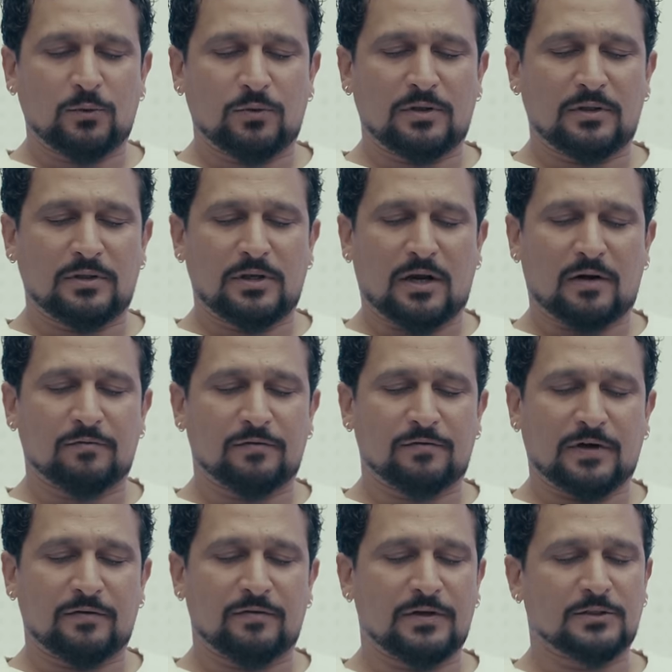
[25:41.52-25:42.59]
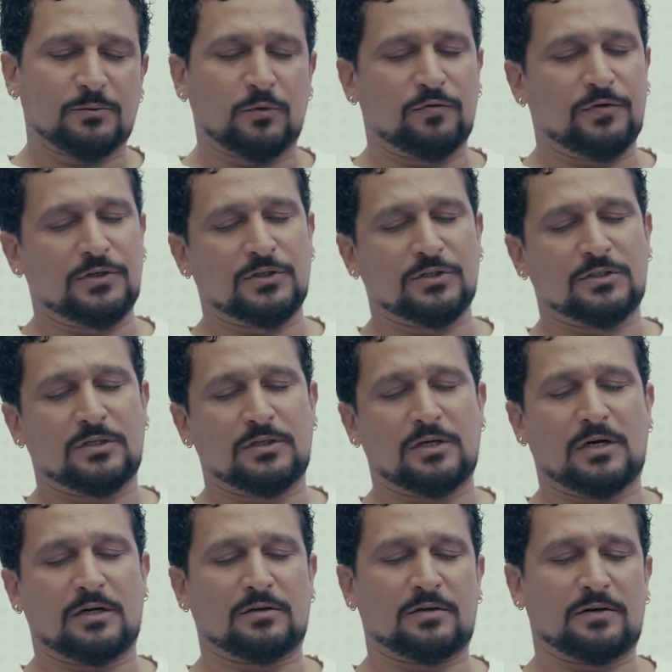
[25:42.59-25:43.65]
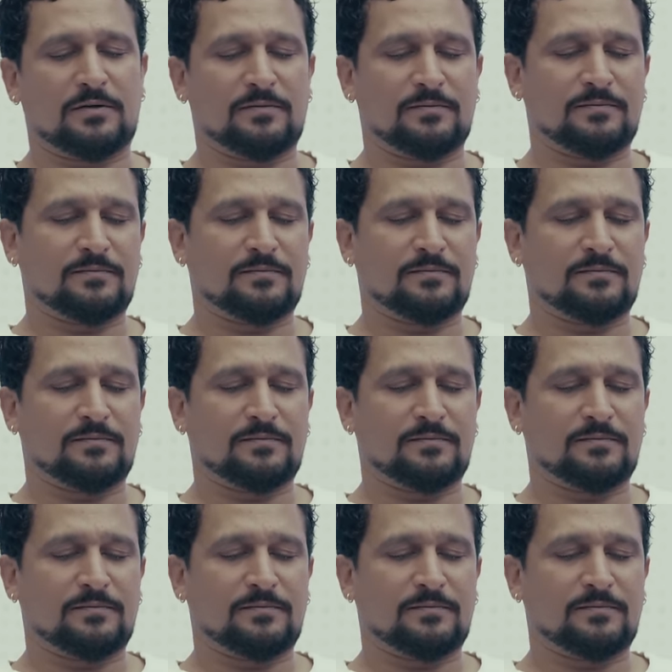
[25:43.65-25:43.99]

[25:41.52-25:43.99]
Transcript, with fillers: do you think the R15 gets more features than the R3?